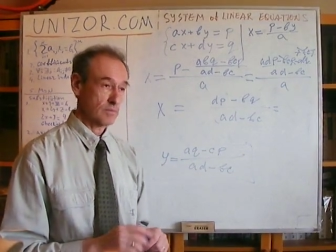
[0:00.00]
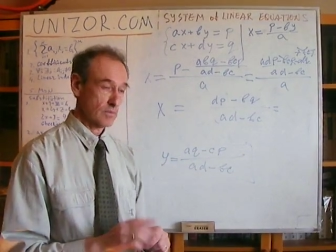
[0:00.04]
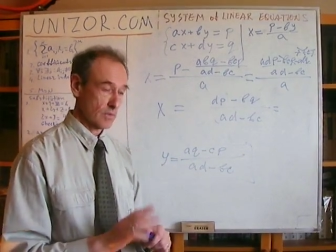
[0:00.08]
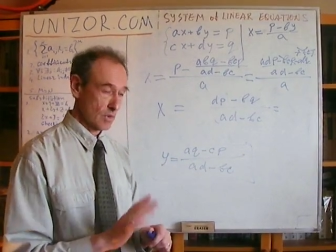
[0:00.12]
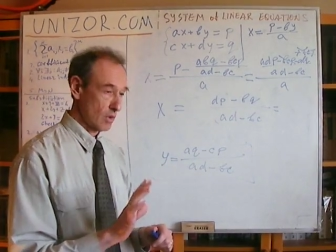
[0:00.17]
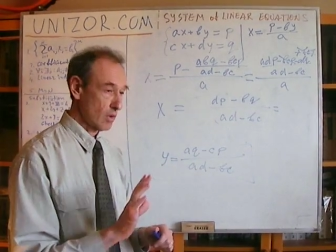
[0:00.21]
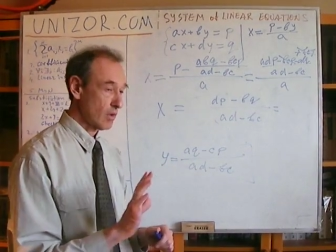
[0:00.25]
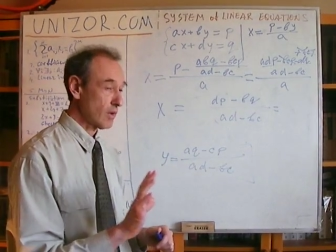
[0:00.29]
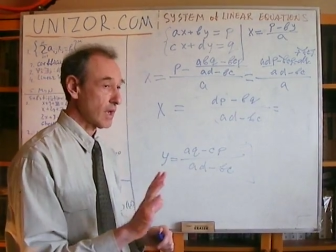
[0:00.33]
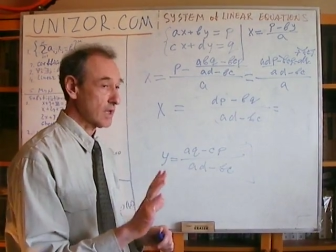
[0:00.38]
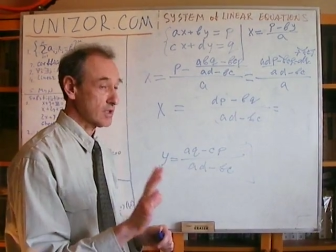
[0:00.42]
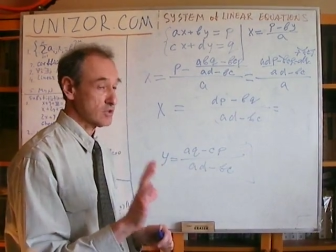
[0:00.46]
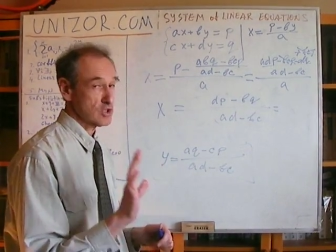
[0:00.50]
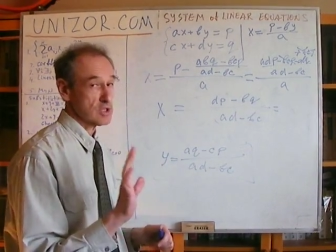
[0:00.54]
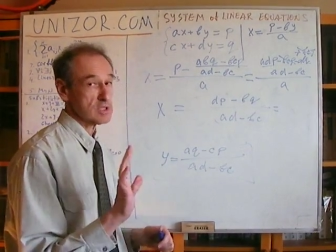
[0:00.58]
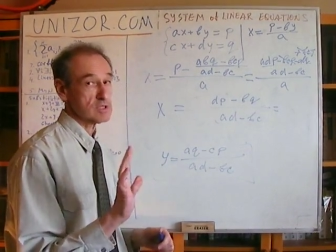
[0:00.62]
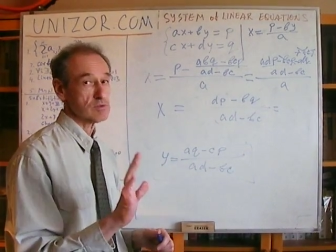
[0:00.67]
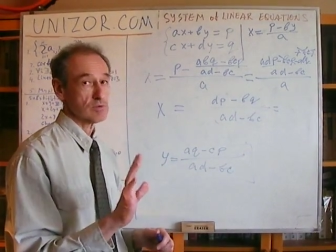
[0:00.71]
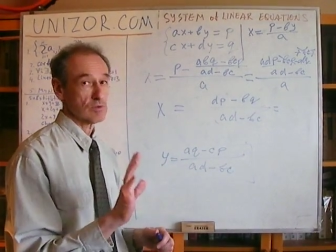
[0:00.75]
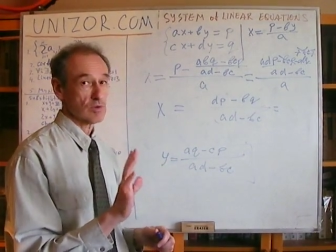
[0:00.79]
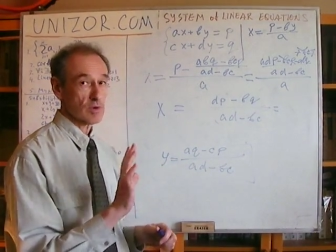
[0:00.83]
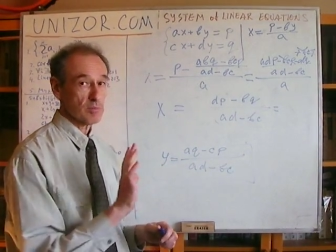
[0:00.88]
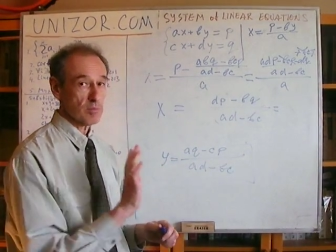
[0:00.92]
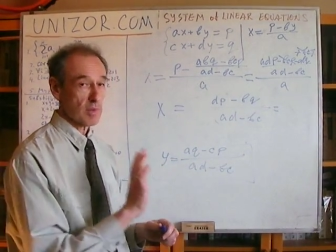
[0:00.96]
All right, just
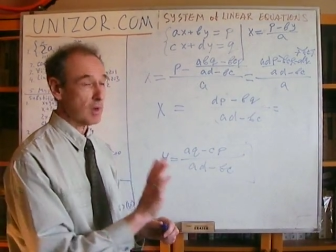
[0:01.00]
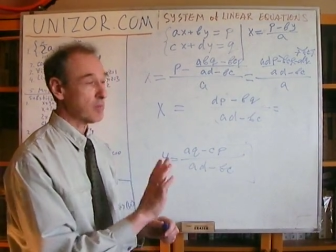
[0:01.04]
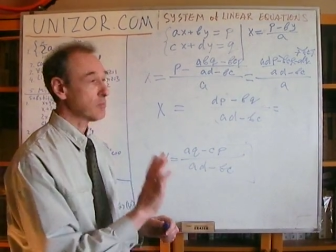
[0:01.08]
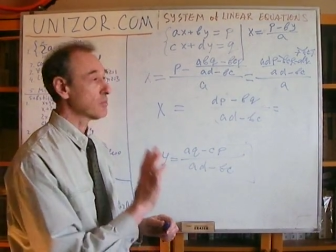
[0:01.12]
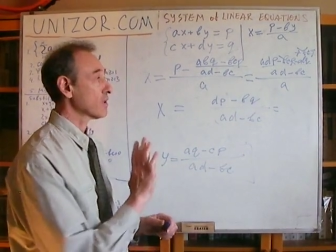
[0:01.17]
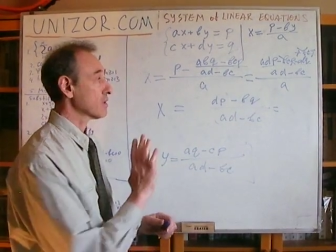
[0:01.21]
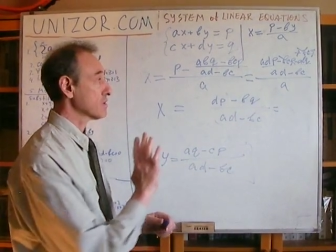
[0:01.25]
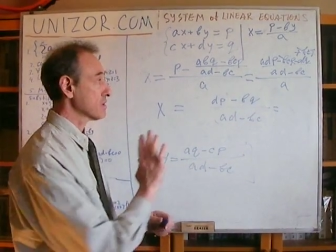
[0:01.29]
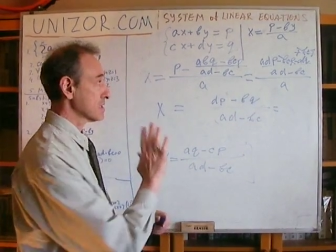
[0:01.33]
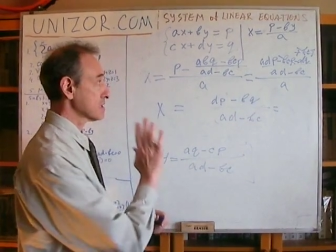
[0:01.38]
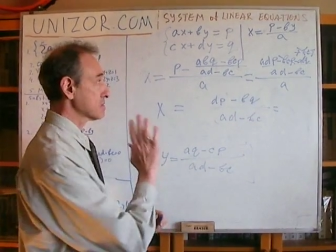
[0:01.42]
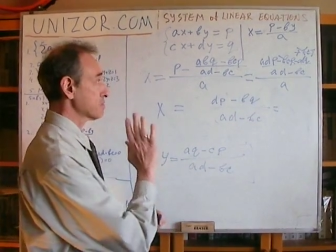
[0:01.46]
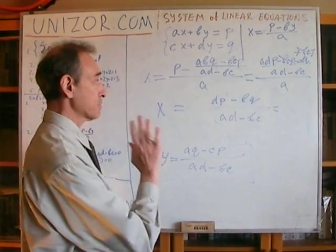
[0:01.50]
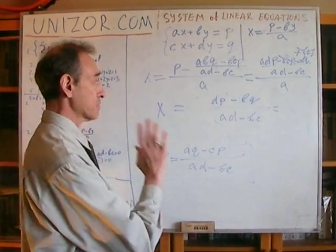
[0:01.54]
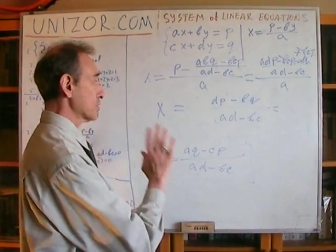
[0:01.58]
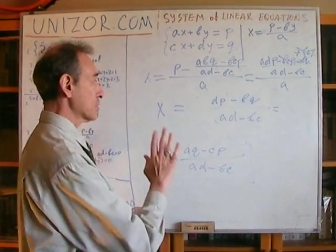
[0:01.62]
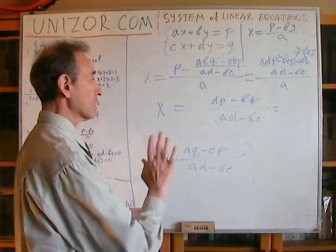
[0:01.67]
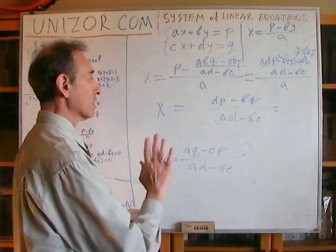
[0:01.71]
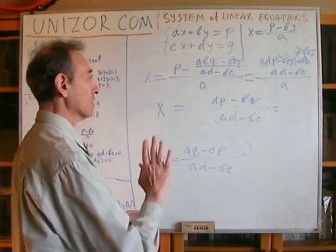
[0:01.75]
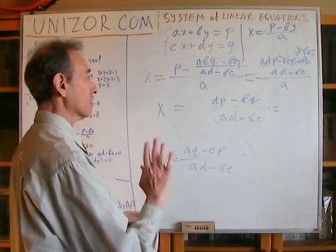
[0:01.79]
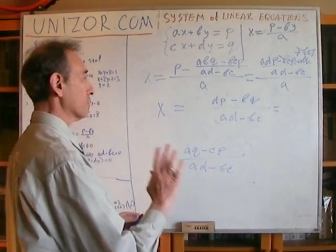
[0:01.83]
remember this particular